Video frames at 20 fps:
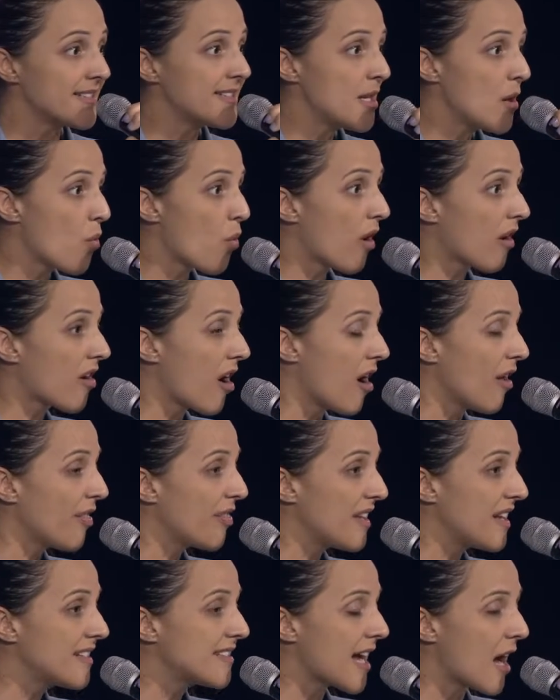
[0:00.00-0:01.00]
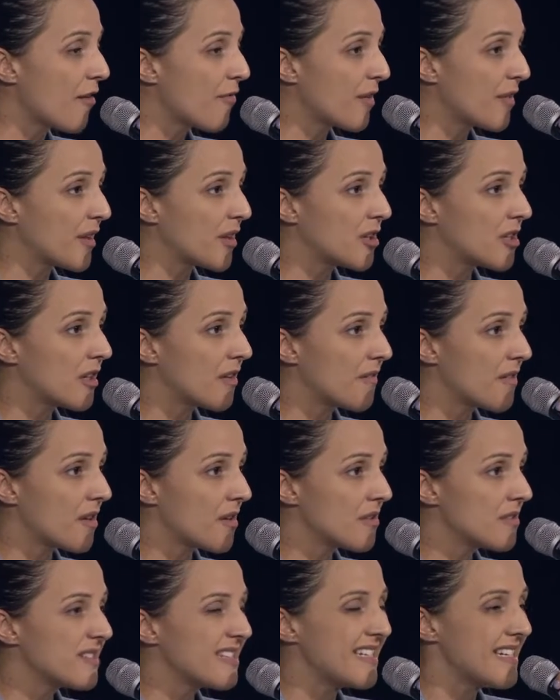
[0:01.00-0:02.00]
does he work all things out for the good of
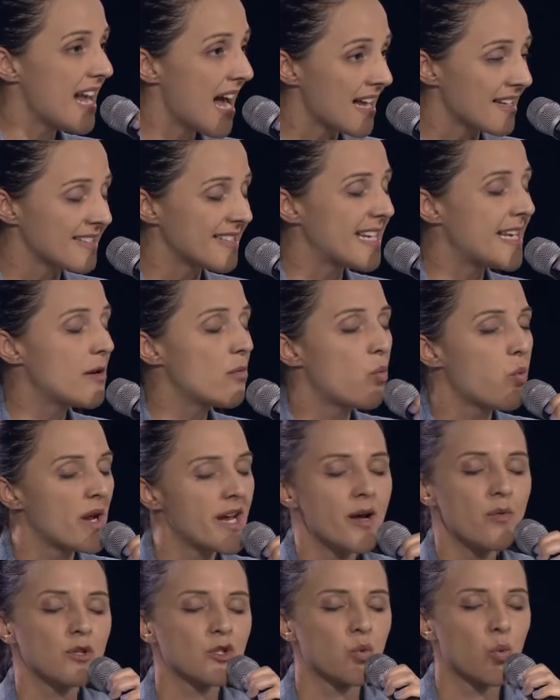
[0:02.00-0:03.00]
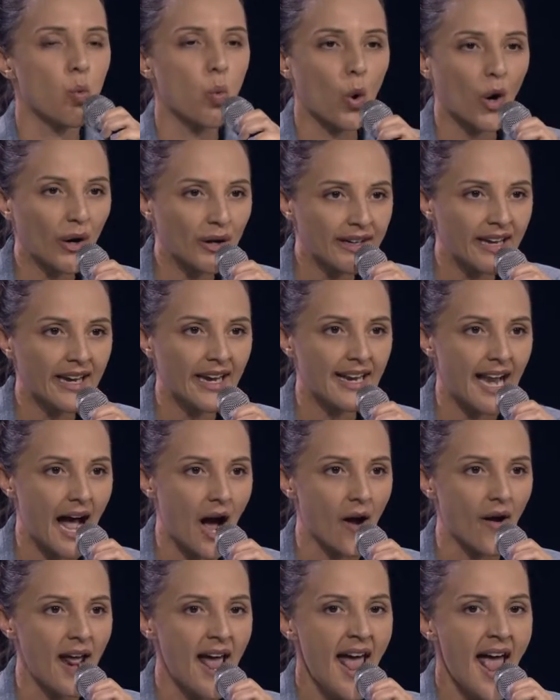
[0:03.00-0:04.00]
those? Yes, he was working it
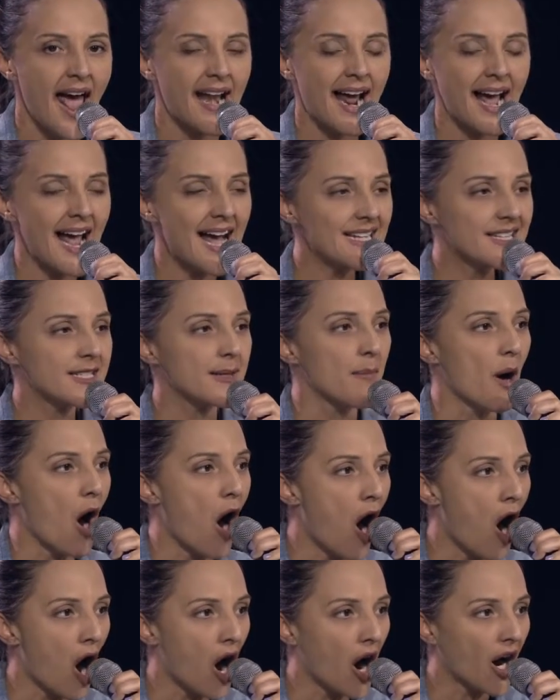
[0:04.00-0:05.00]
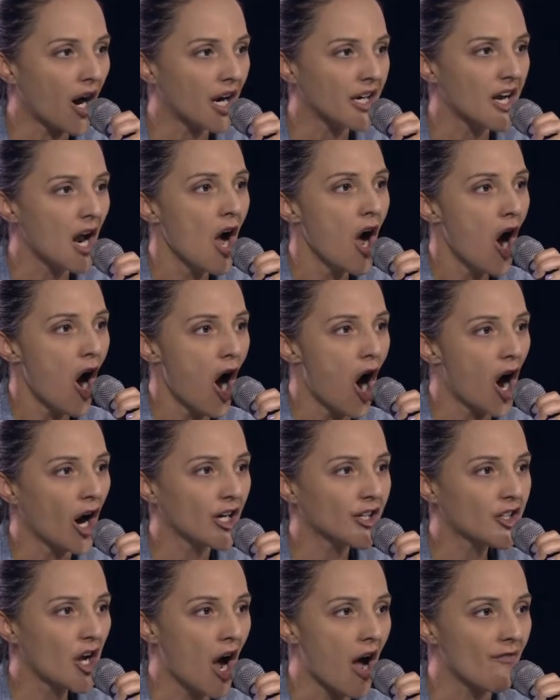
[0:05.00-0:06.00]
out. And I had some hard,
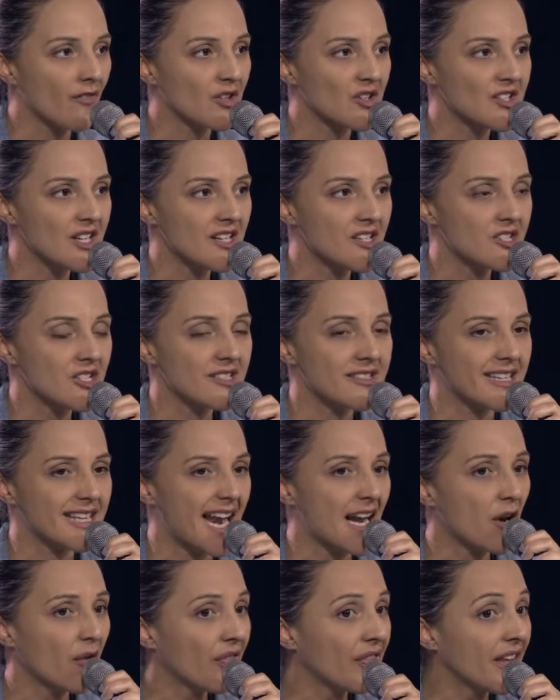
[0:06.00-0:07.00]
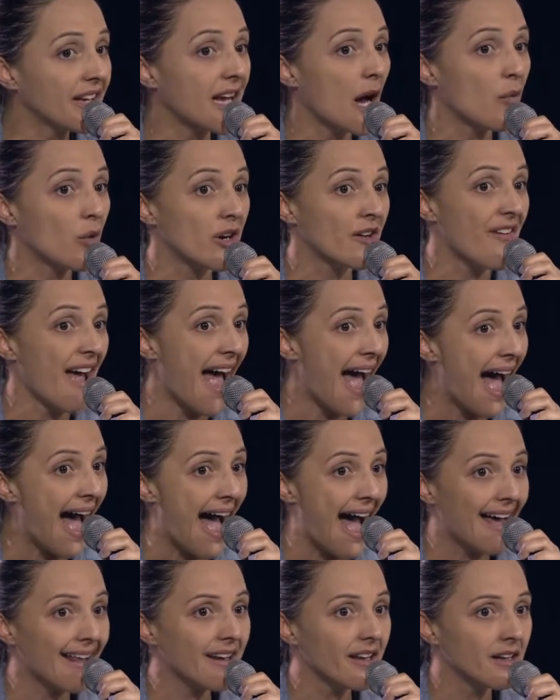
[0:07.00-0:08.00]
hard conversations that I don't think I would
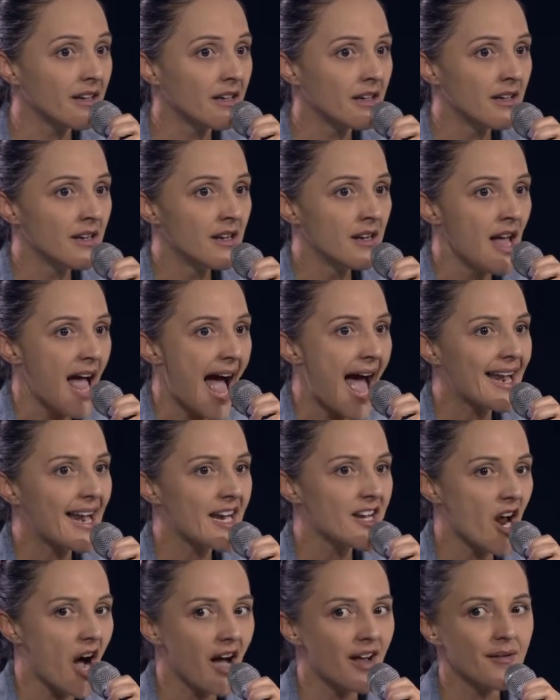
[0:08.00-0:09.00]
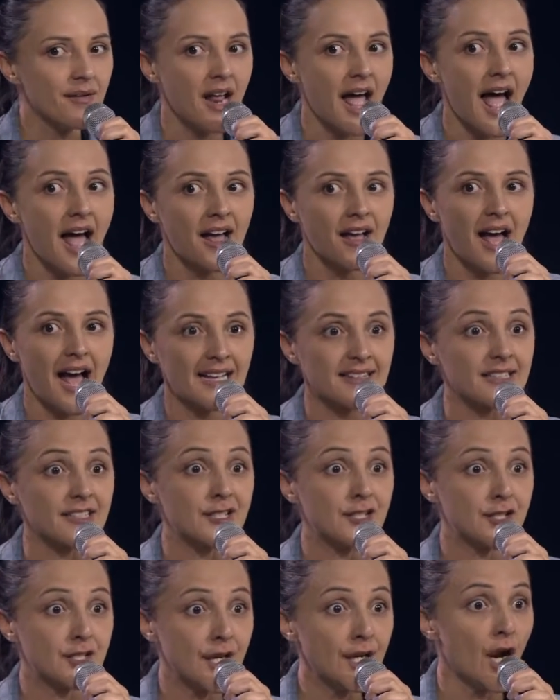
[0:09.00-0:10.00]
have had I not had to
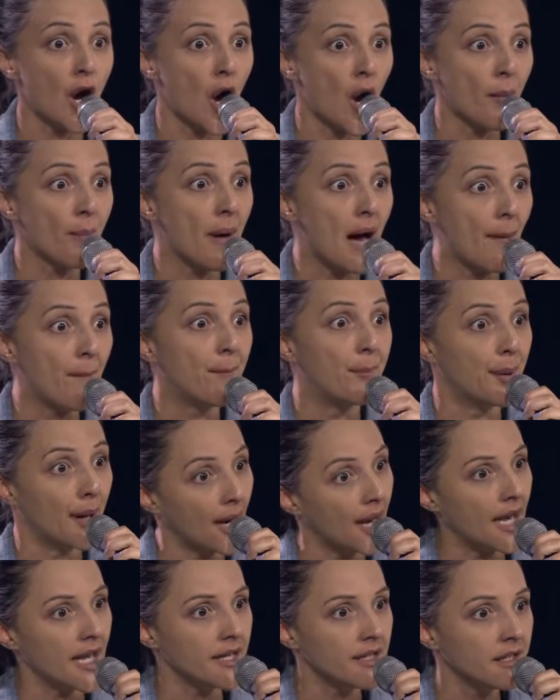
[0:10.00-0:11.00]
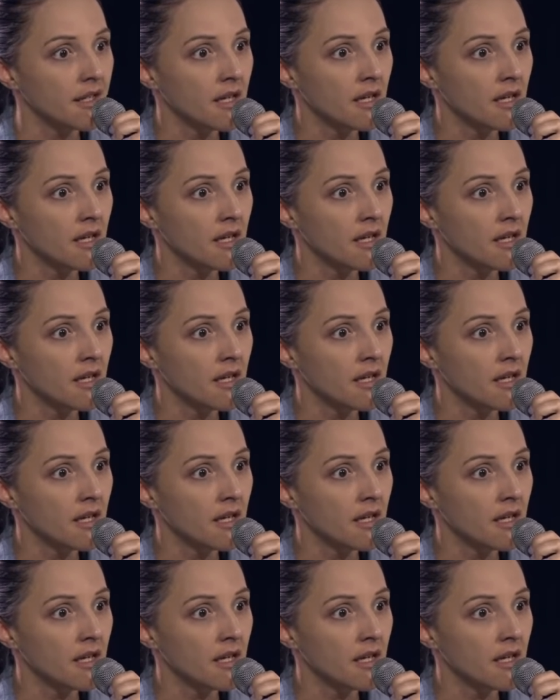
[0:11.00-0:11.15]
sit on my butt